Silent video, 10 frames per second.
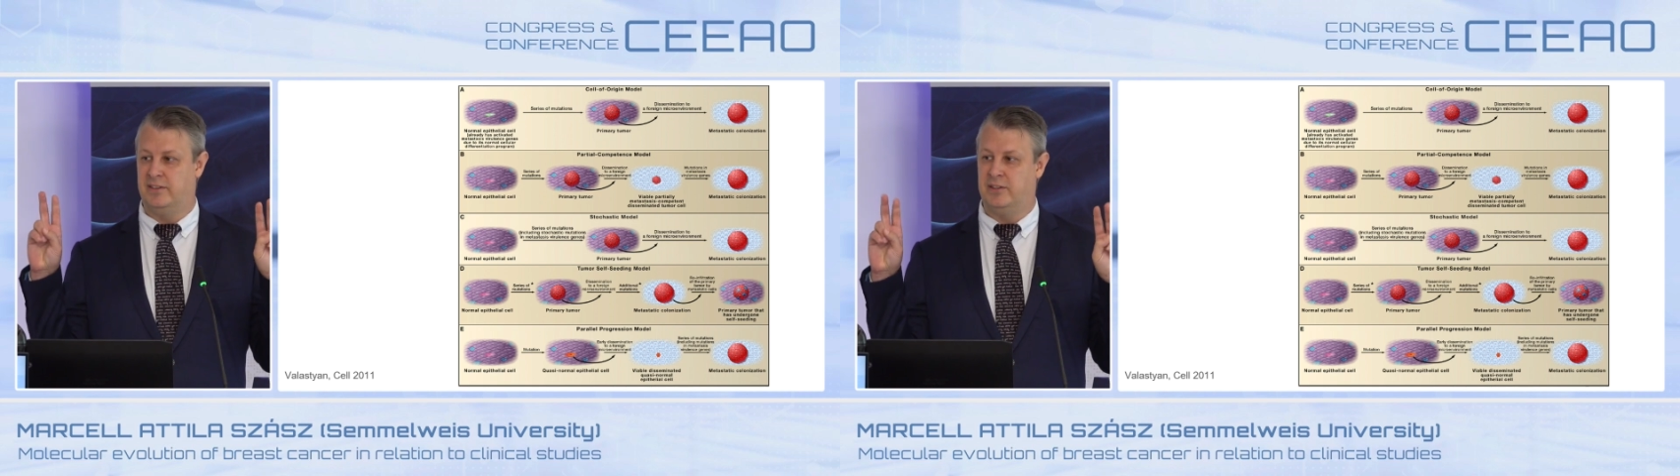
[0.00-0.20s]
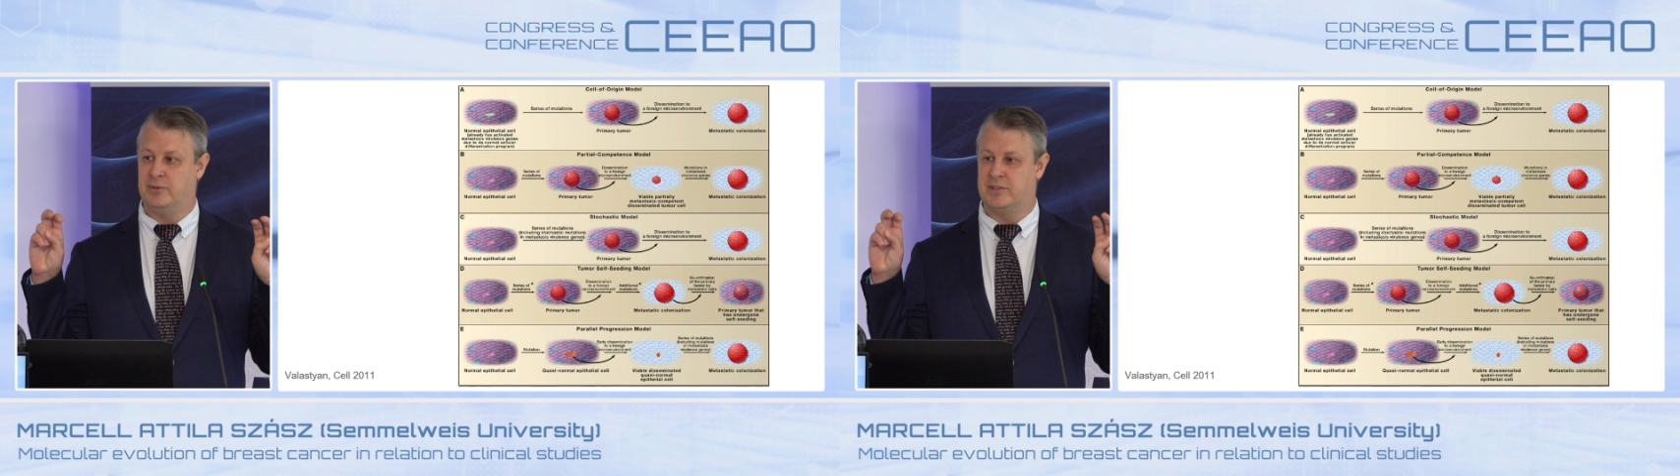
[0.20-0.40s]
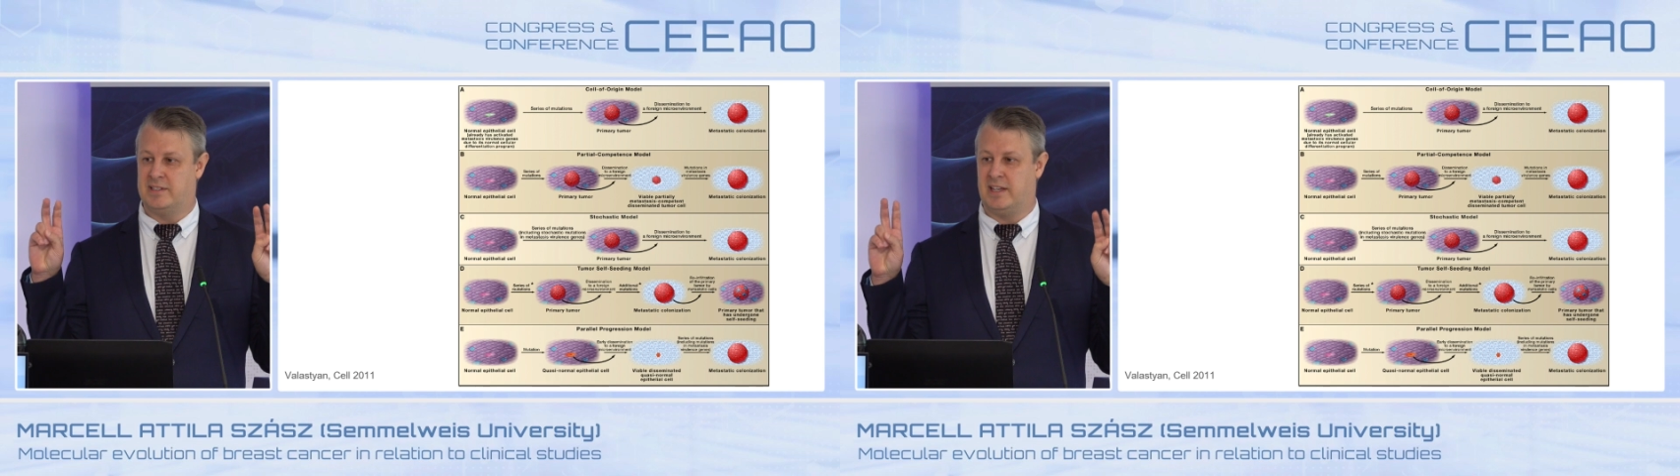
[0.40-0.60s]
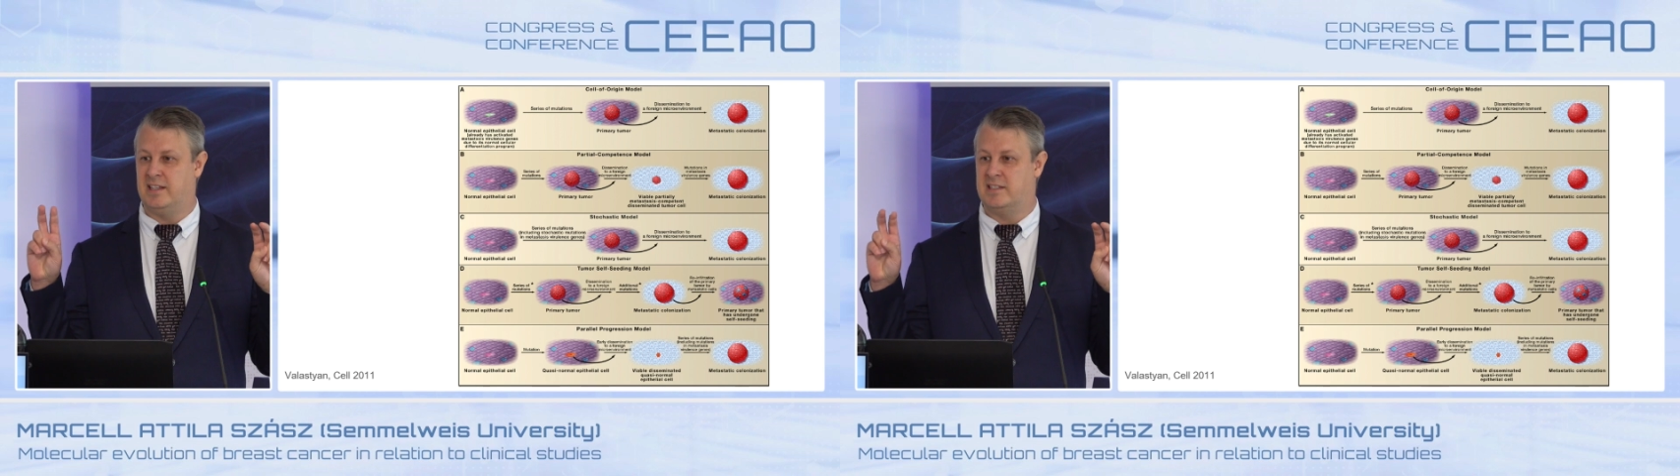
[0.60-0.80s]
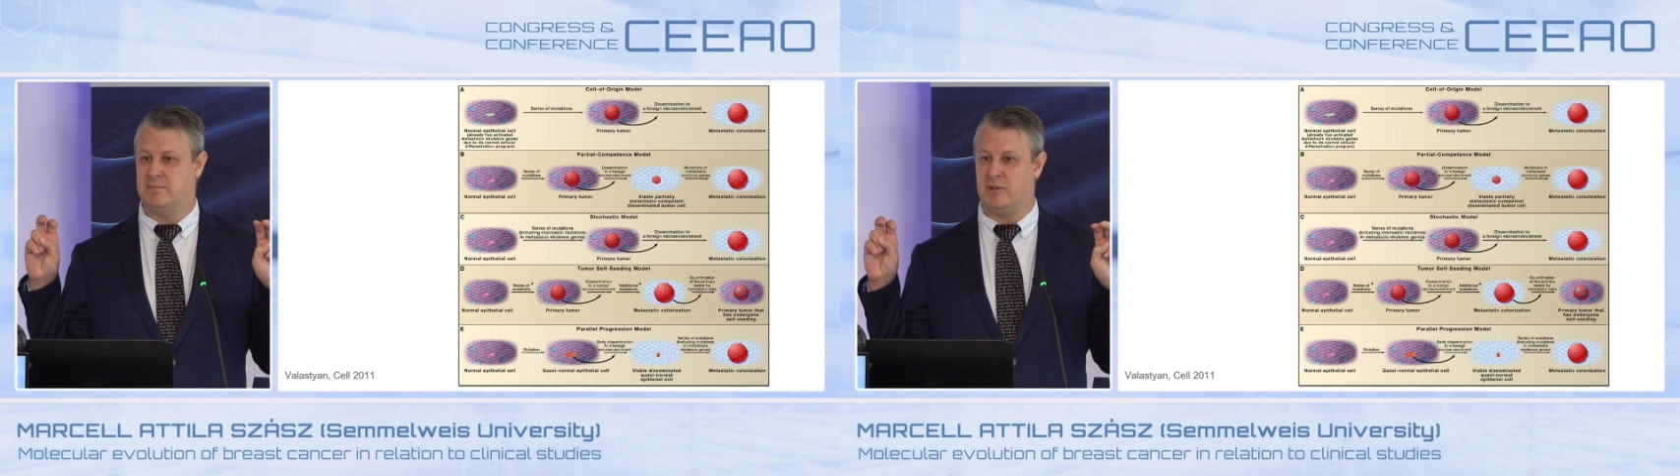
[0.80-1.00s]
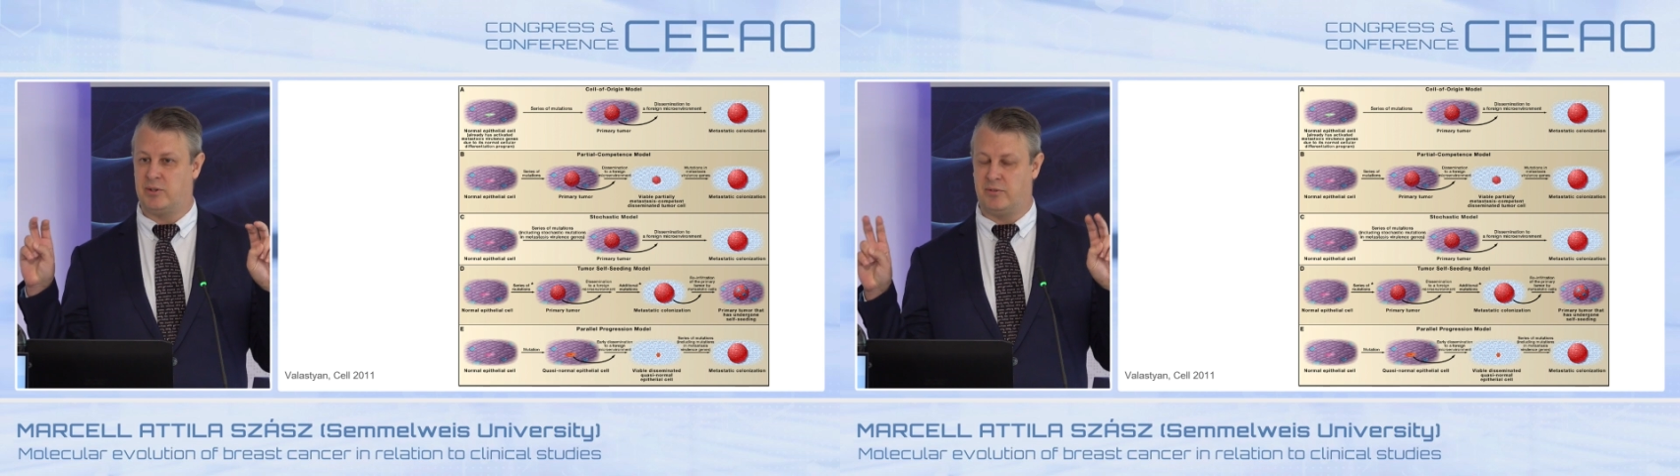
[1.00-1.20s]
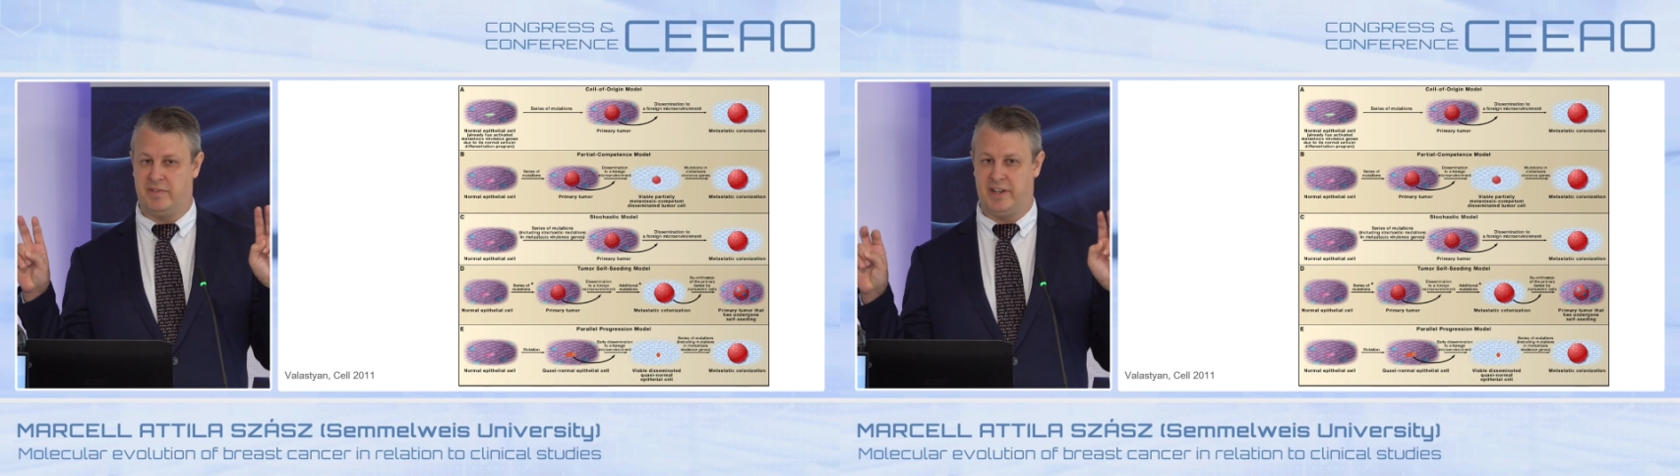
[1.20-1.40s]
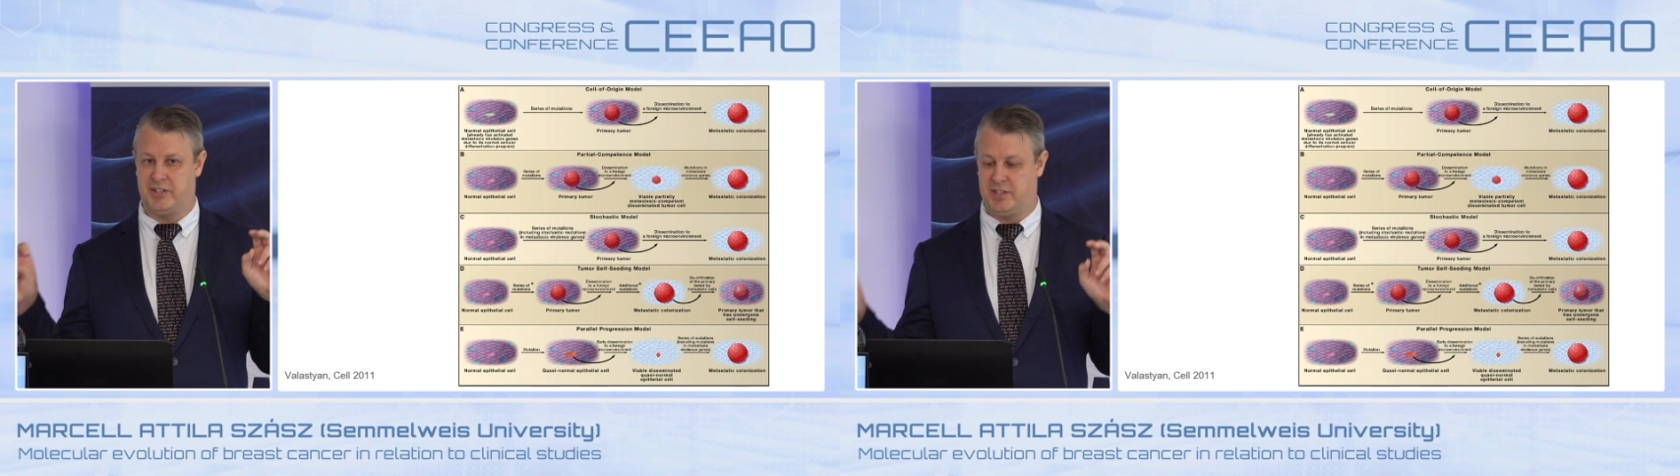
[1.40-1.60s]
those cells,
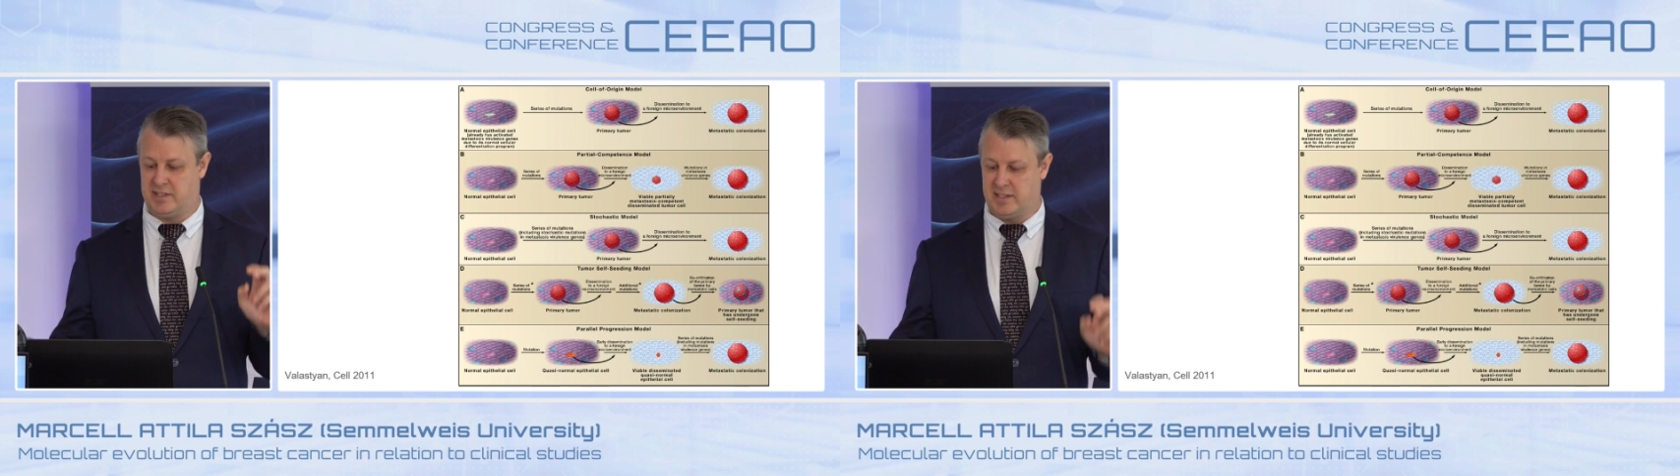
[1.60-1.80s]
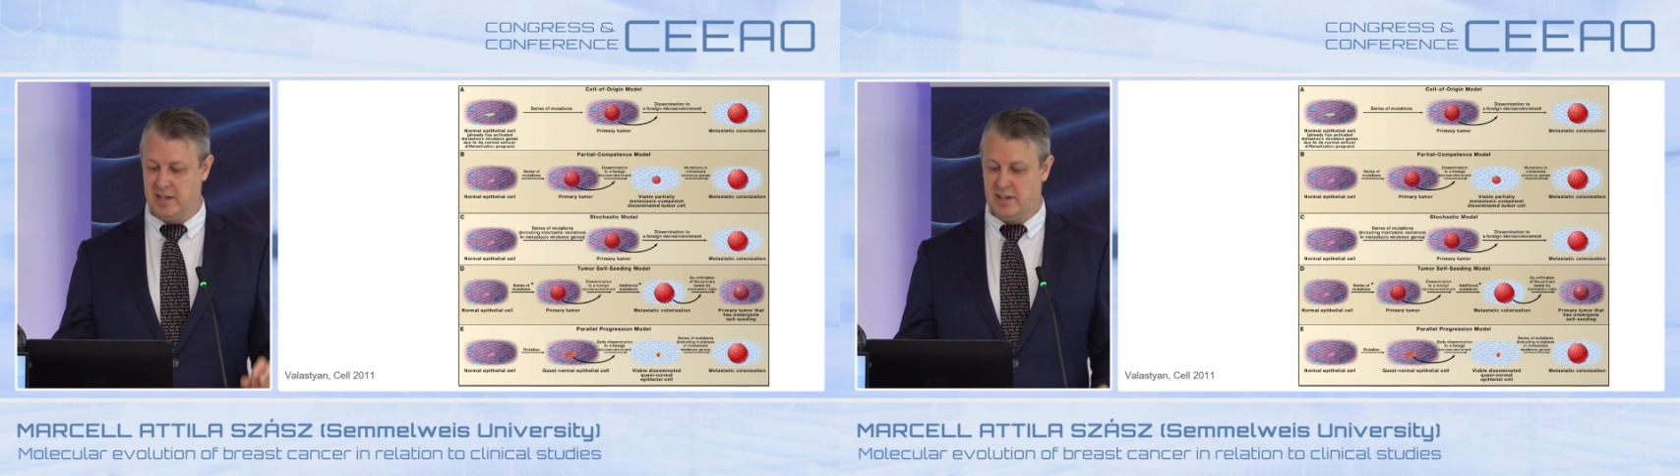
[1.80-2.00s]
macrophages,